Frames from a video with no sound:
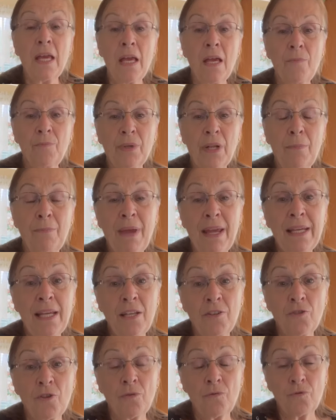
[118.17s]
But I'm
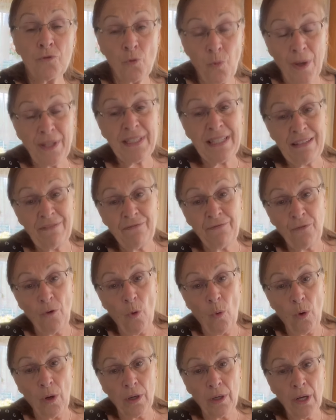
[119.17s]
making
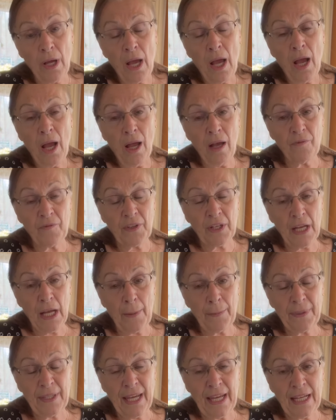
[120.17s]
24 of the
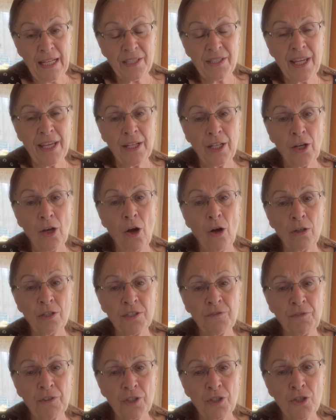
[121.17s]
cupcakes, and it calls
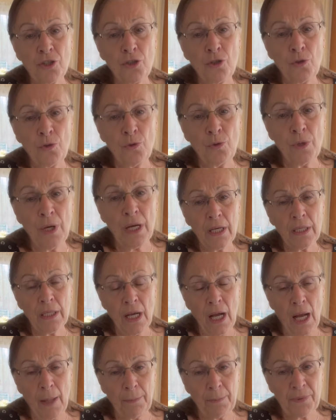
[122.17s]
for 2
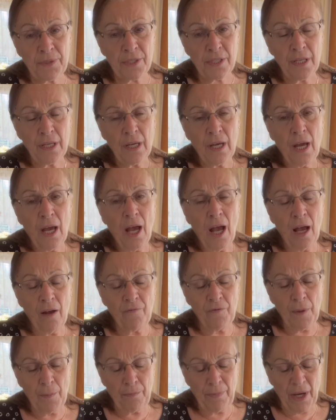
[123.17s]
cups of
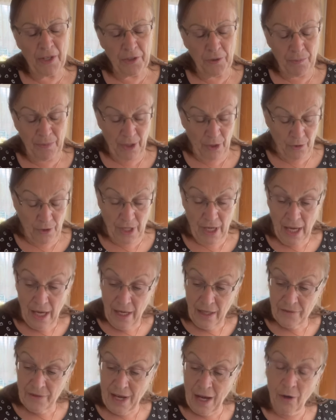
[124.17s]
the buttermilk.
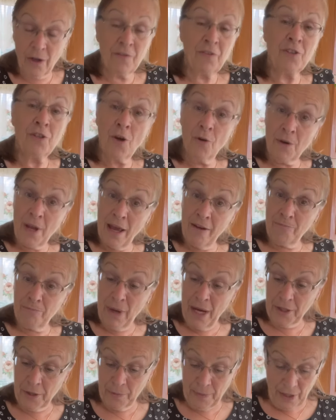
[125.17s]
Now, if you don't have
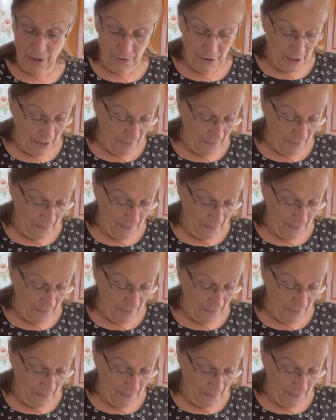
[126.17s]
buttermilk,